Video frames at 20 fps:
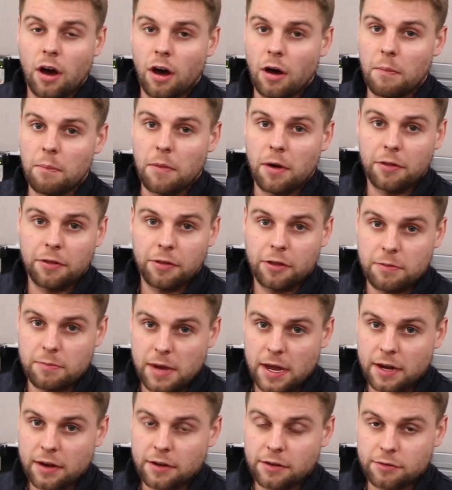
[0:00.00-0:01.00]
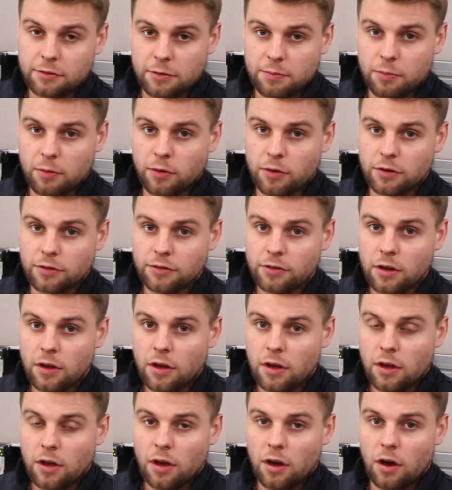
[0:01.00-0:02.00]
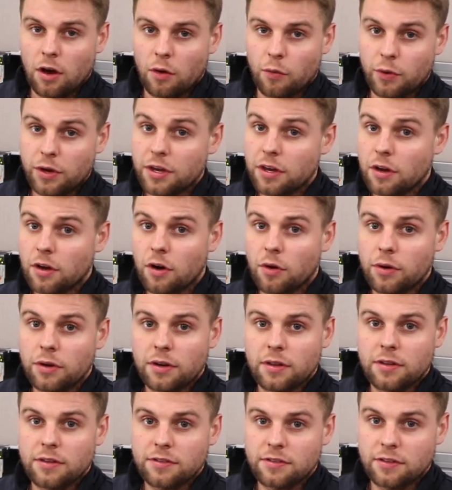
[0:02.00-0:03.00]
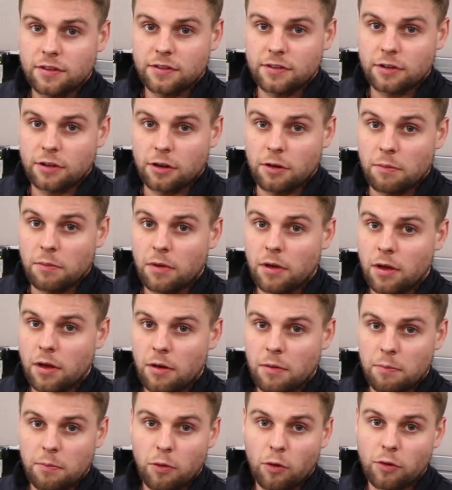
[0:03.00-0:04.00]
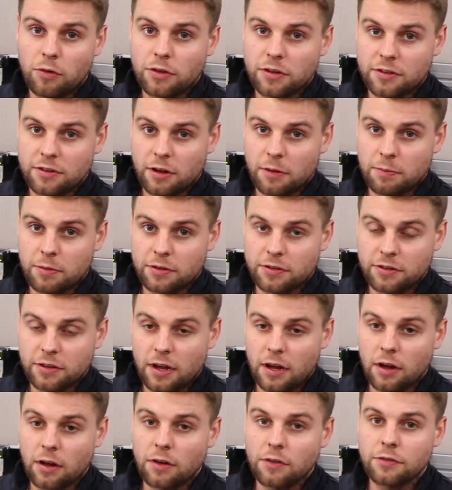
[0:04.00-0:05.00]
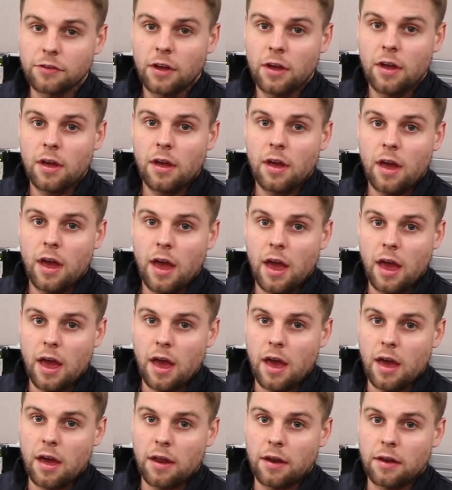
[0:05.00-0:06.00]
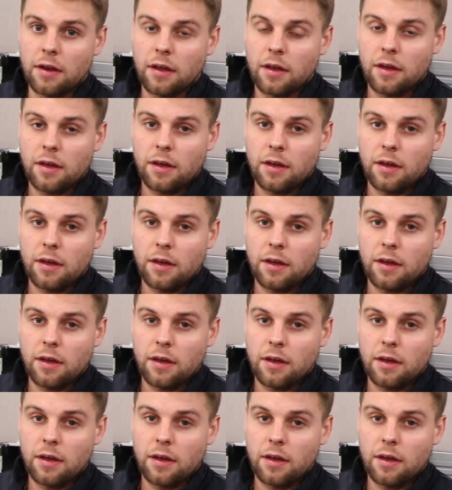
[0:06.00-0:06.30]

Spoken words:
monthly maintenance reports, we can go into this system, pull these up ourselves, and